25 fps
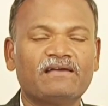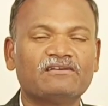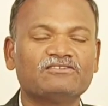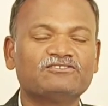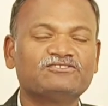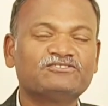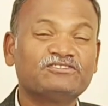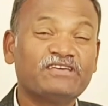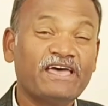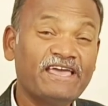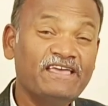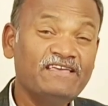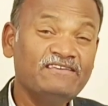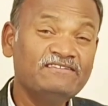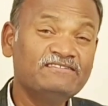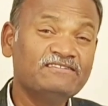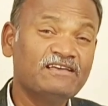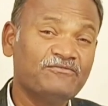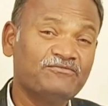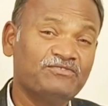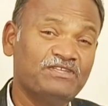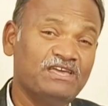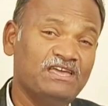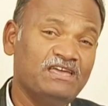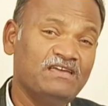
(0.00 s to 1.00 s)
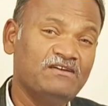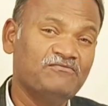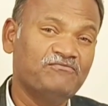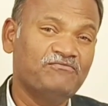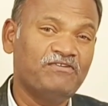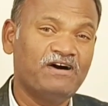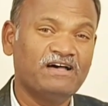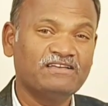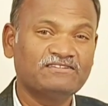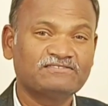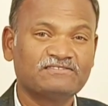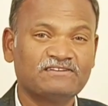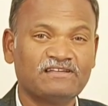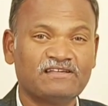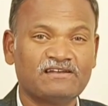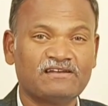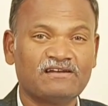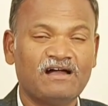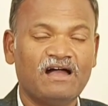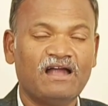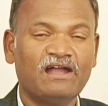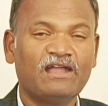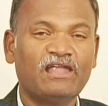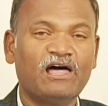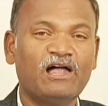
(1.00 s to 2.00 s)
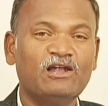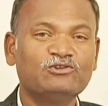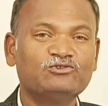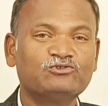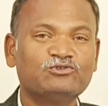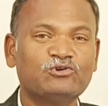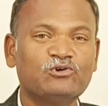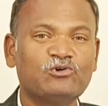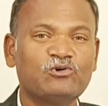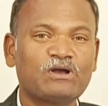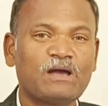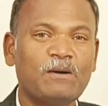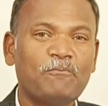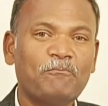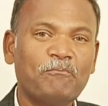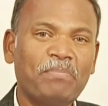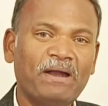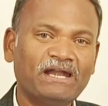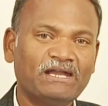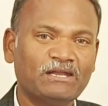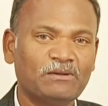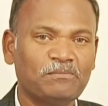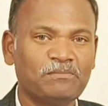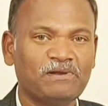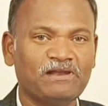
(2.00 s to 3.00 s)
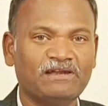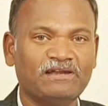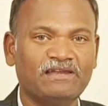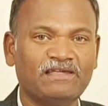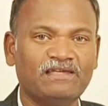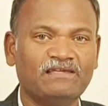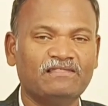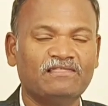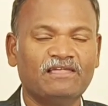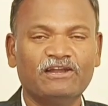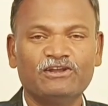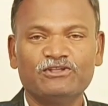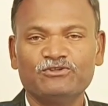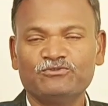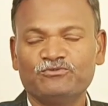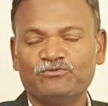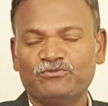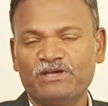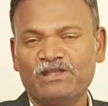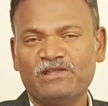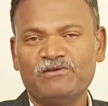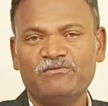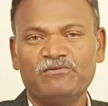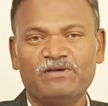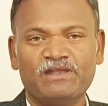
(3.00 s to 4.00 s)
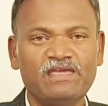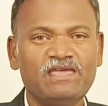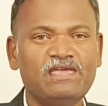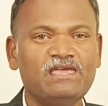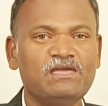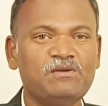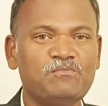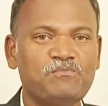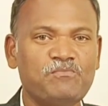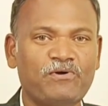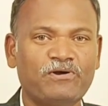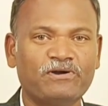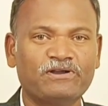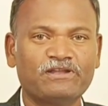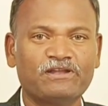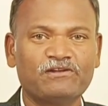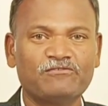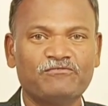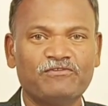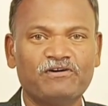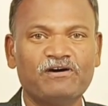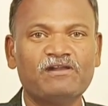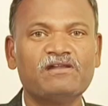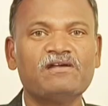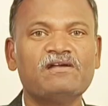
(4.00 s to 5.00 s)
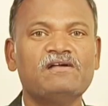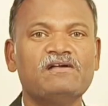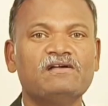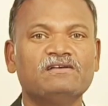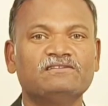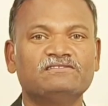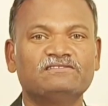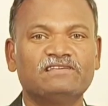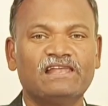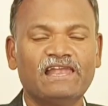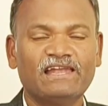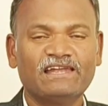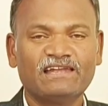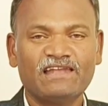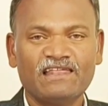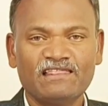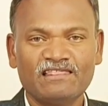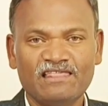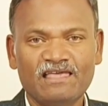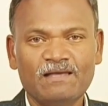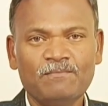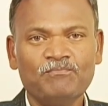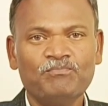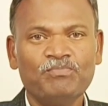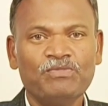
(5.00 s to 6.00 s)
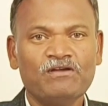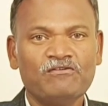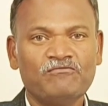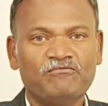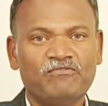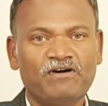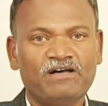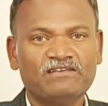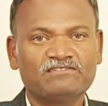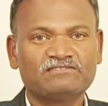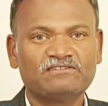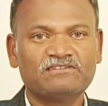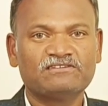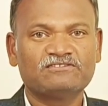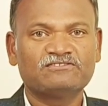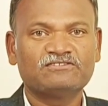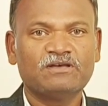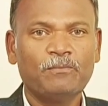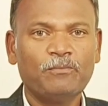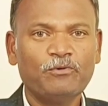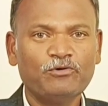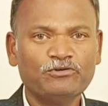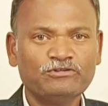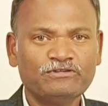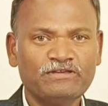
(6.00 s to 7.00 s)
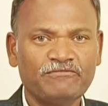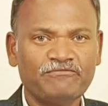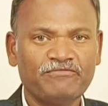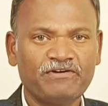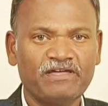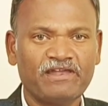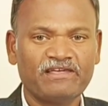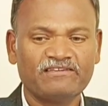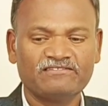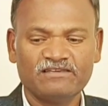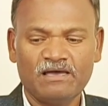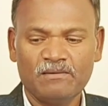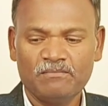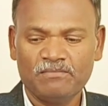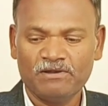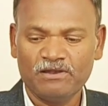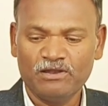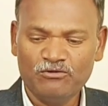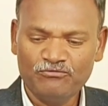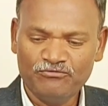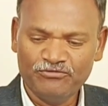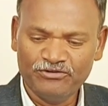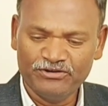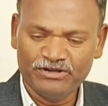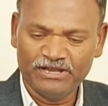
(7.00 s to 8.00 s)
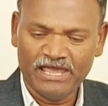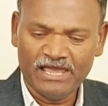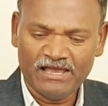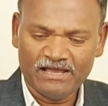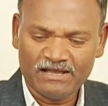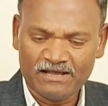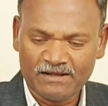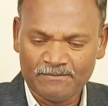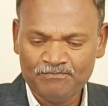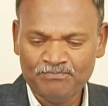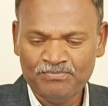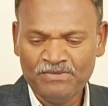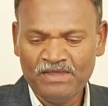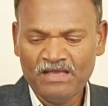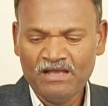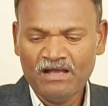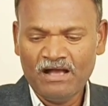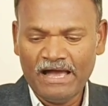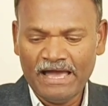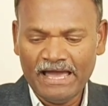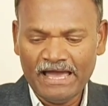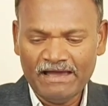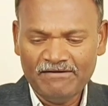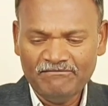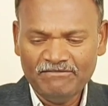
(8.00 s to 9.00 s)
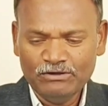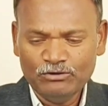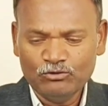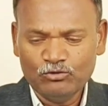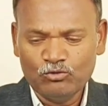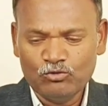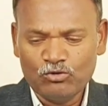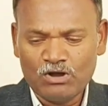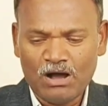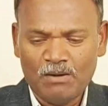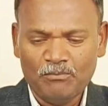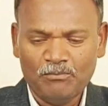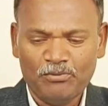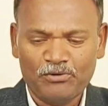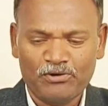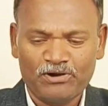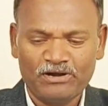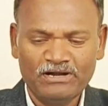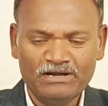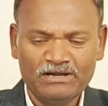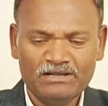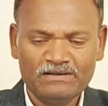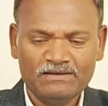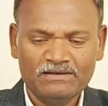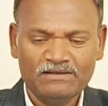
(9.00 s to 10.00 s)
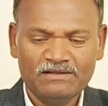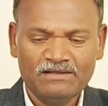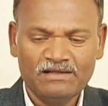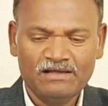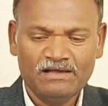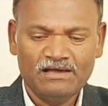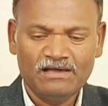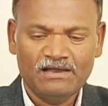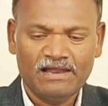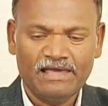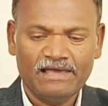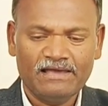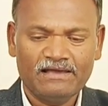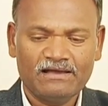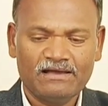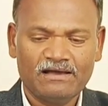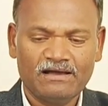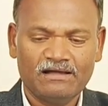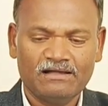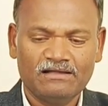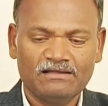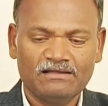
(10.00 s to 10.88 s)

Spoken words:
size of the fastener and also compatibility. That is very important for selecting the fastener. Suppose say for example, if you take, I have a two component like